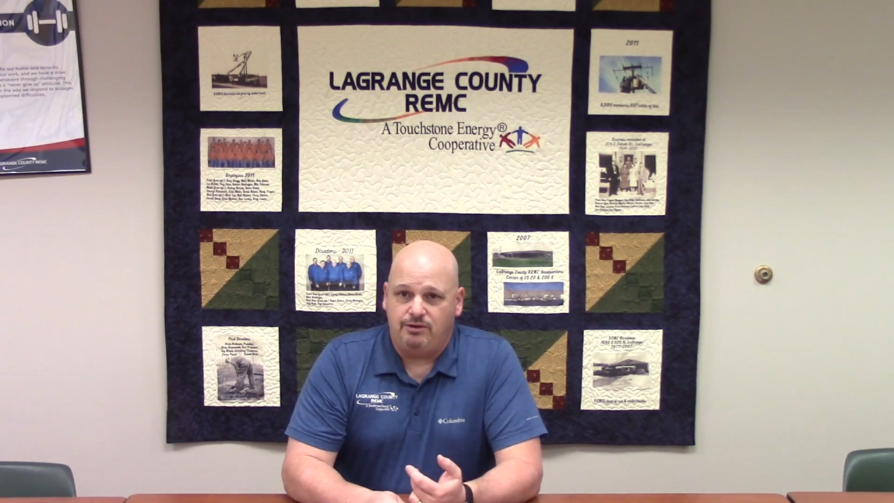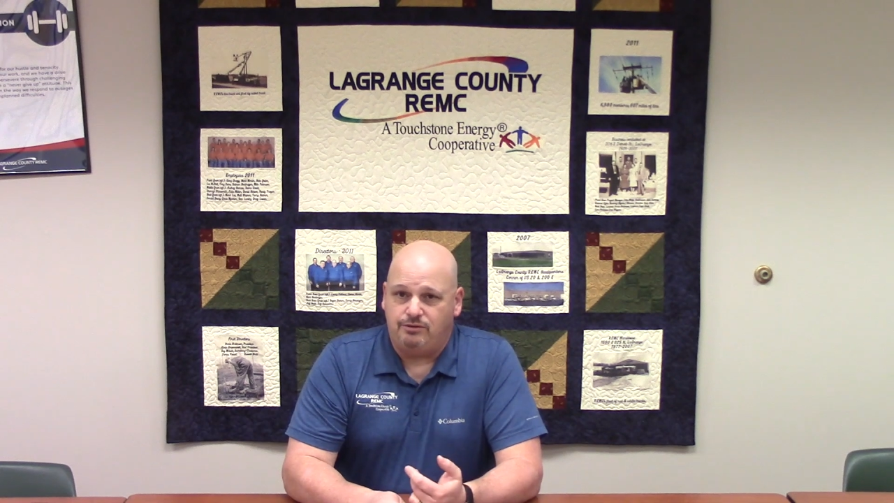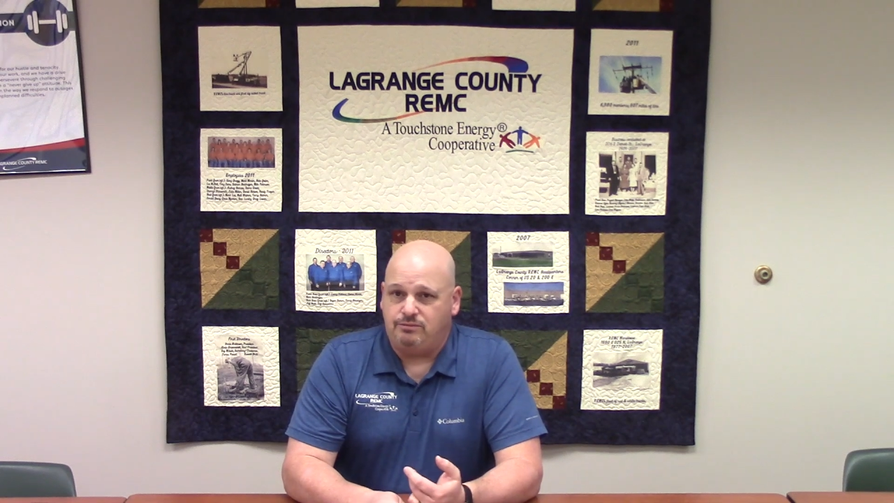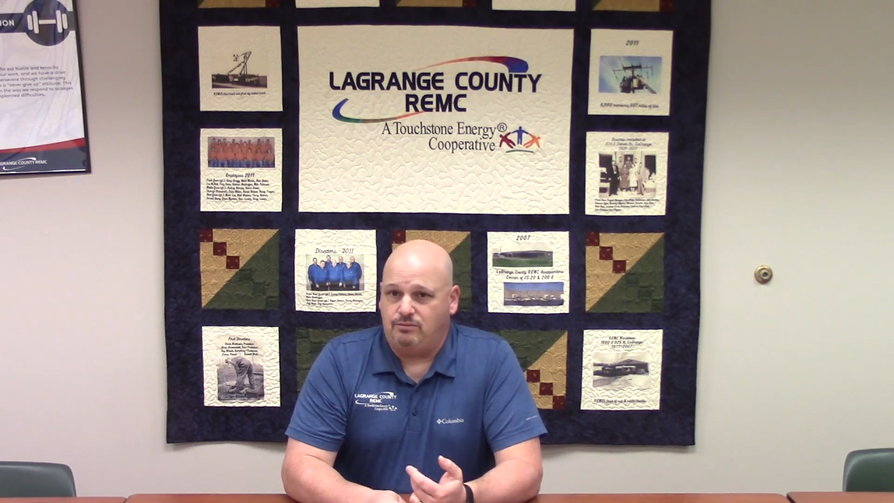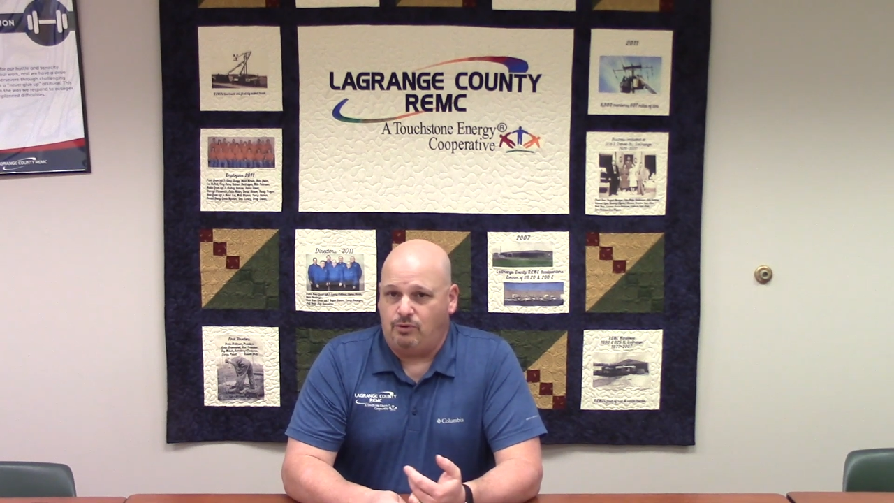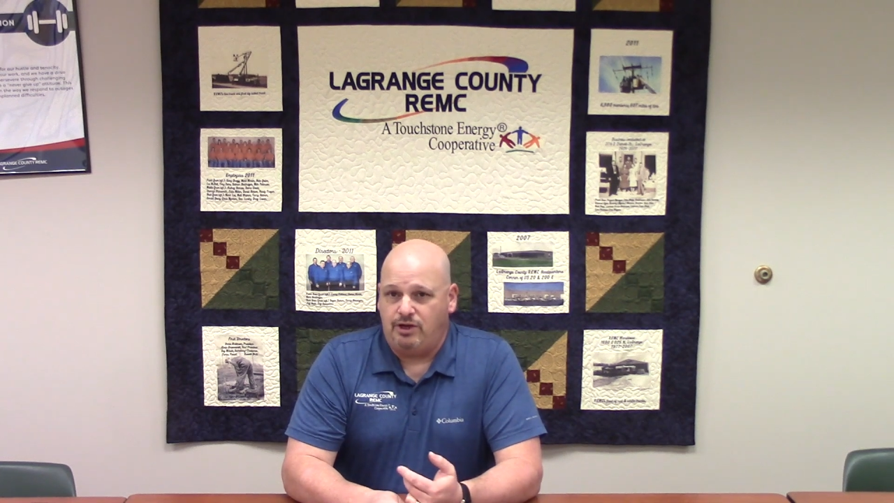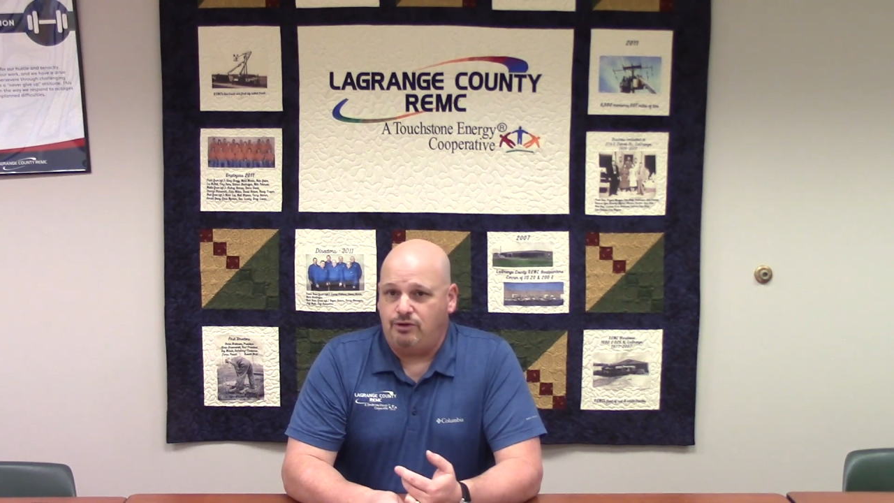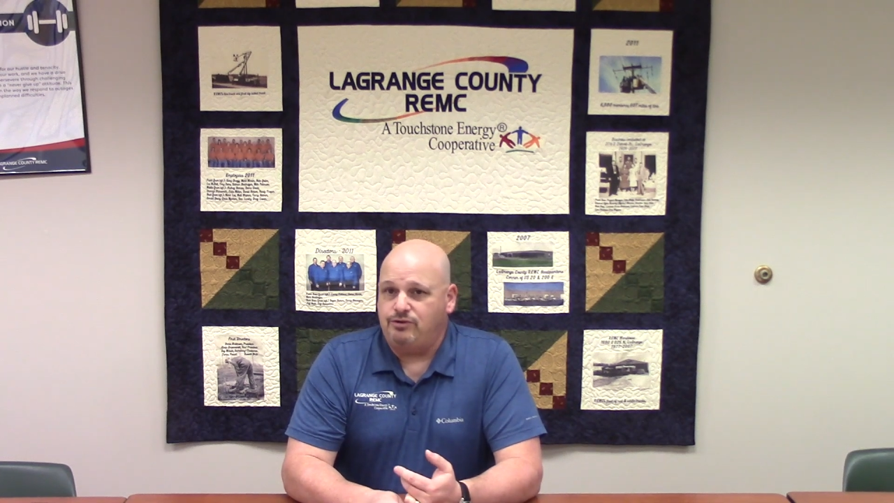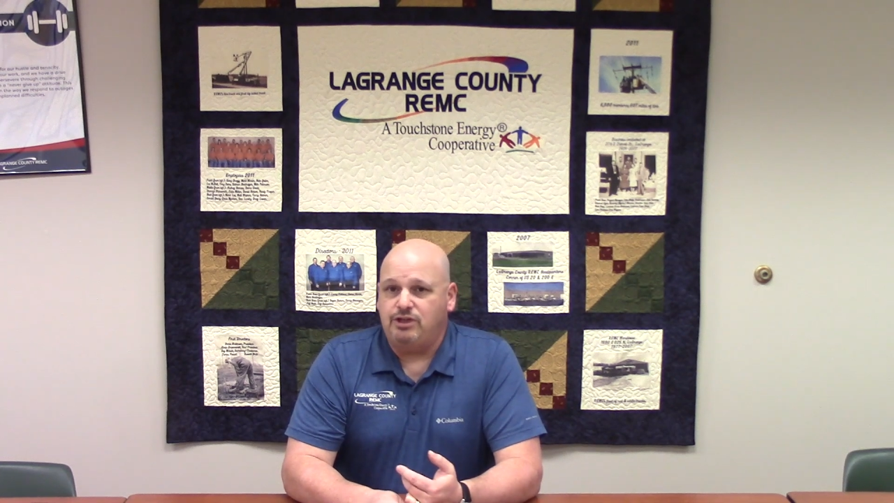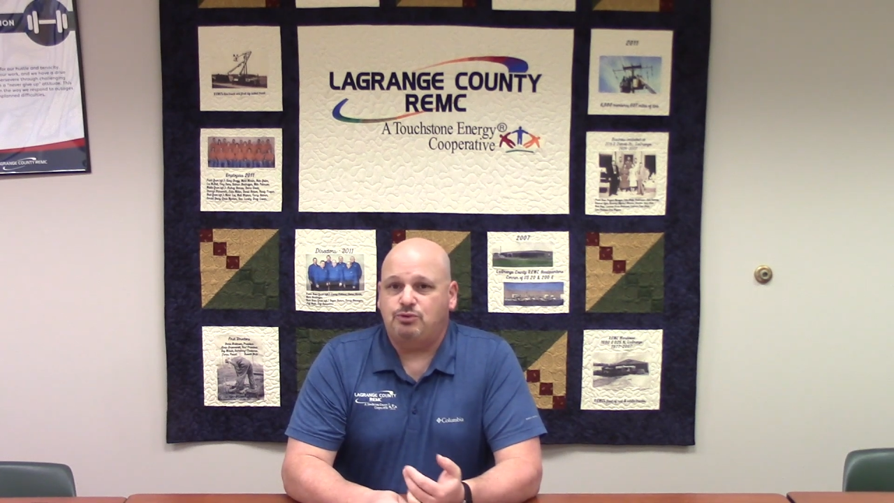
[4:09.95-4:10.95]
you're
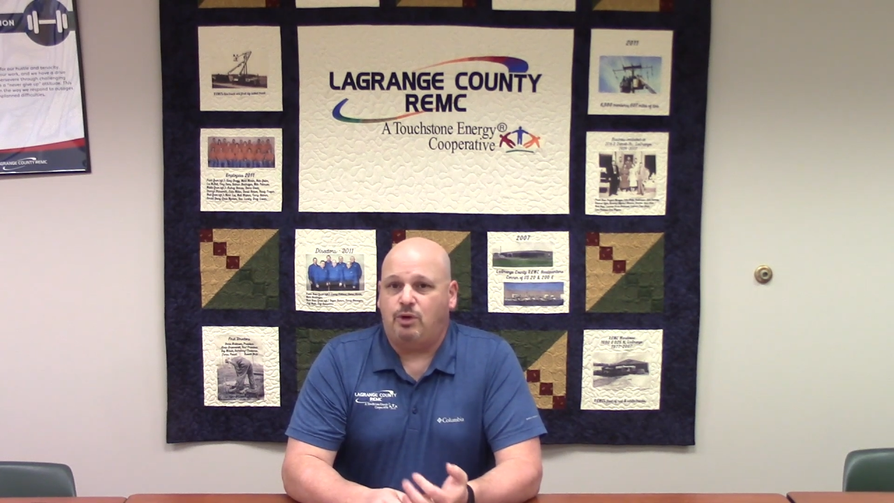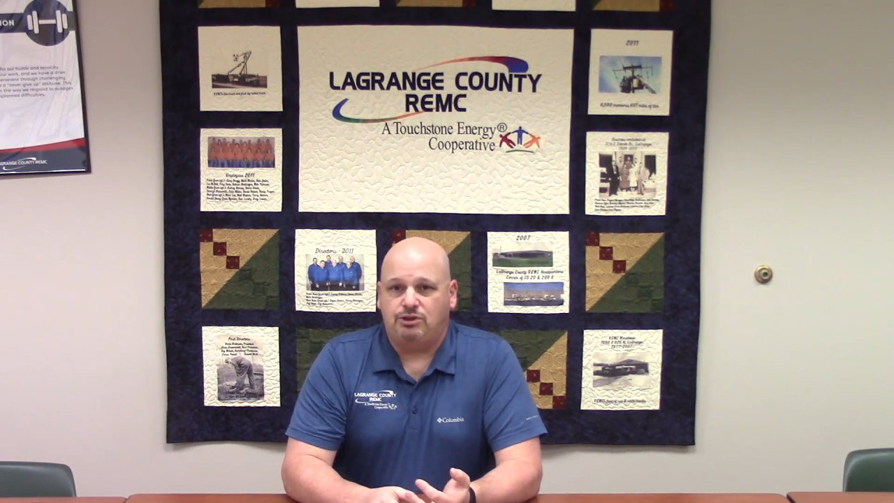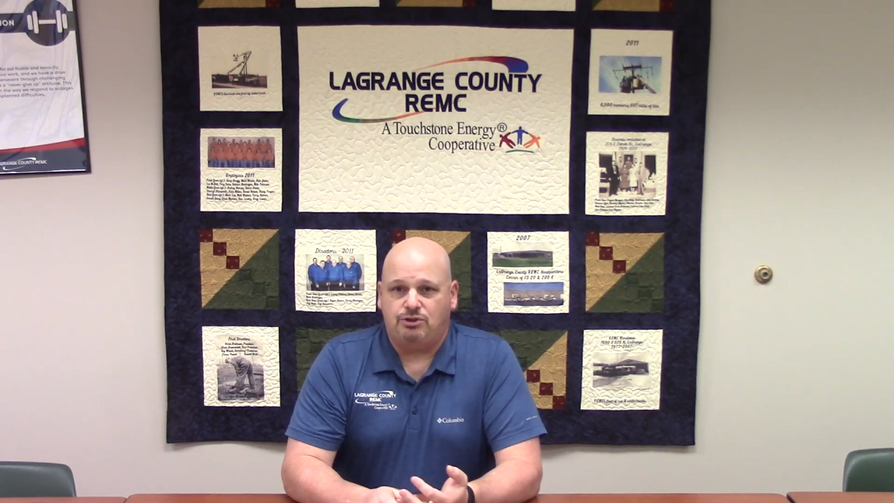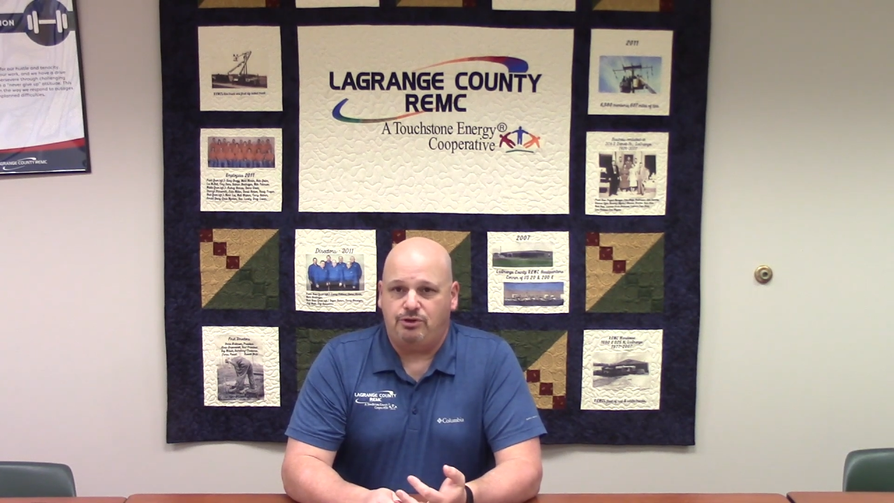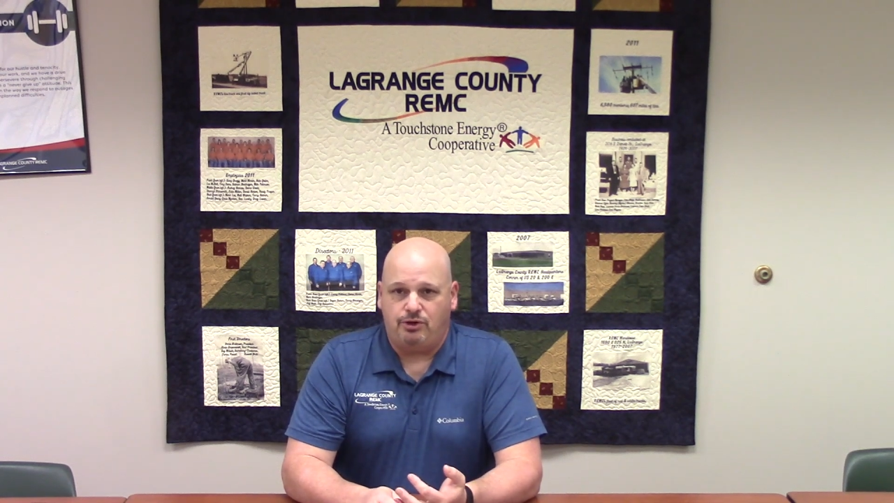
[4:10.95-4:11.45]
running your dishwasher,